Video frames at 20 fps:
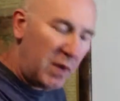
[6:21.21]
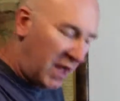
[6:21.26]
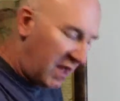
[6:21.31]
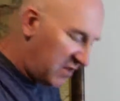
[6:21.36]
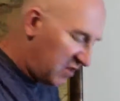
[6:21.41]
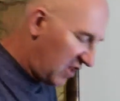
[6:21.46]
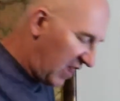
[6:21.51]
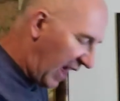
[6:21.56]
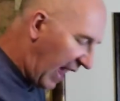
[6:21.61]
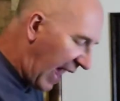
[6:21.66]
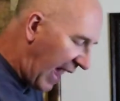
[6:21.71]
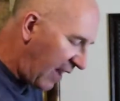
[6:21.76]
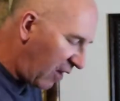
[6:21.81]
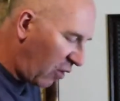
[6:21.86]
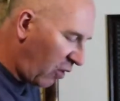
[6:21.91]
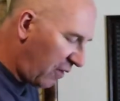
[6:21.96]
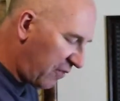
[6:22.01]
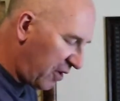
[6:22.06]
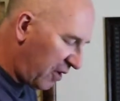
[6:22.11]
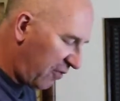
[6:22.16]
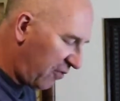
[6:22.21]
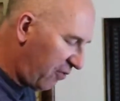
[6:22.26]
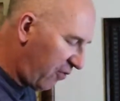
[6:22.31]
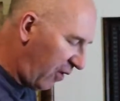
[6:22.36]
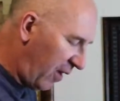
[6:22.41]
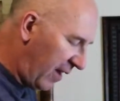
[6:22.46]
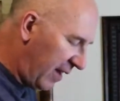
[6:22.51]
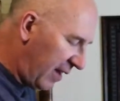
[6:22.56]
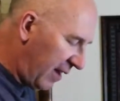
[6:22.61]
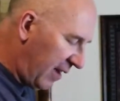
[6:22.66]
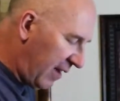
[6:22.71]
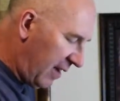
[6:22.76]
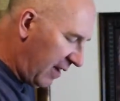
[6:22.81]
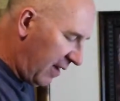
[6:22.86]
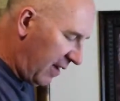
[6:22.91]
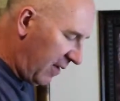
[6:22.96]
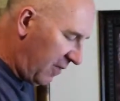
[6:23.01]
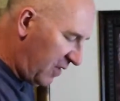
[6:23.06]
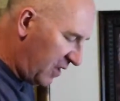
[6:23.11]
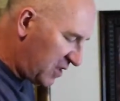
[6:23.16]
because of the angle of your foot.
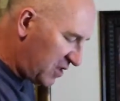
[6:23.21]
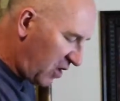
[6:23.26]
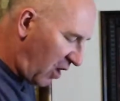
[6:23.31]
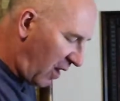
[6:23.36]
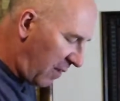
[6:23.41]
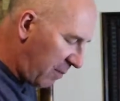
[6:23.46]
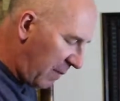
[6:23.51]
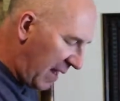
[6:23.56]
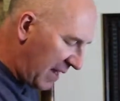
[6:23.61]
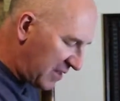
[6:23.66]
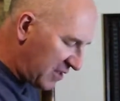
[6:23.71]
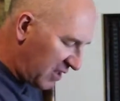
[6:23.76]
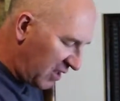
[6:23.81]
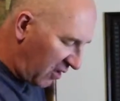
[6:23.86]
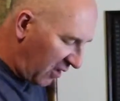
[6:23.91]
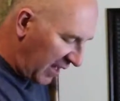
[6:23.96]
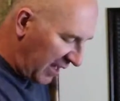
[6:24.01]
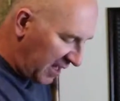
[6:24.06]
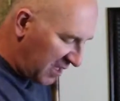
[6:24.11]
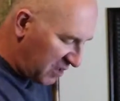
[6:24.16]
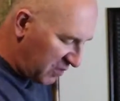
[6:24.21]
This makes it like